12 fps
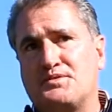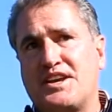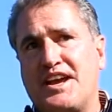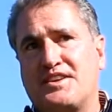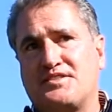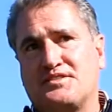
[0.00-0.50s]

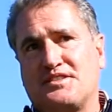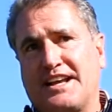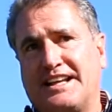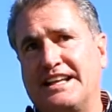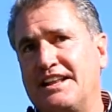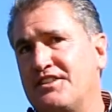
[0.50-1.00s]
takes is
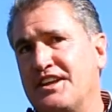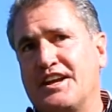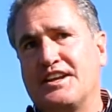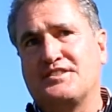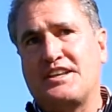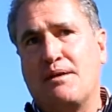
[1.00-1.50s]
like anything,
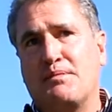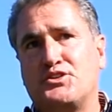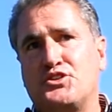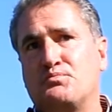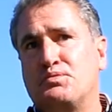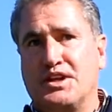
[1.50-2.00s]
it's how
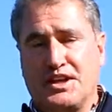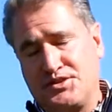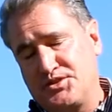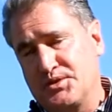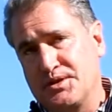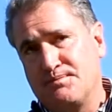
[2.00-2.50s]
much you put
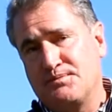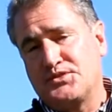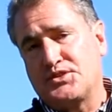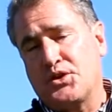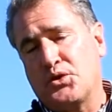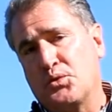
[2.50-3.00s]
into it. So